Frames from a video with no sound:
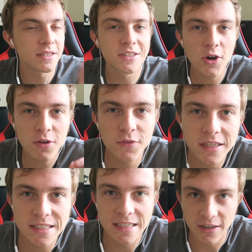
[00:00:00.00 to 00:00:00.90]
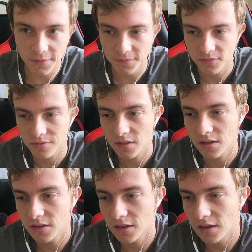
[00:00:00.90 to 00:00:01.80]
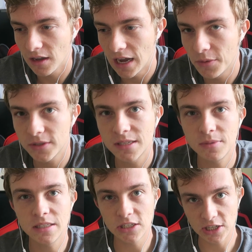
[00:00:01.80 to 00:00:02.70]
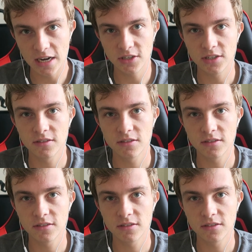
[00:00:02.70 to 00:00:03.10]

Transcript: the start of this year, I want something to change.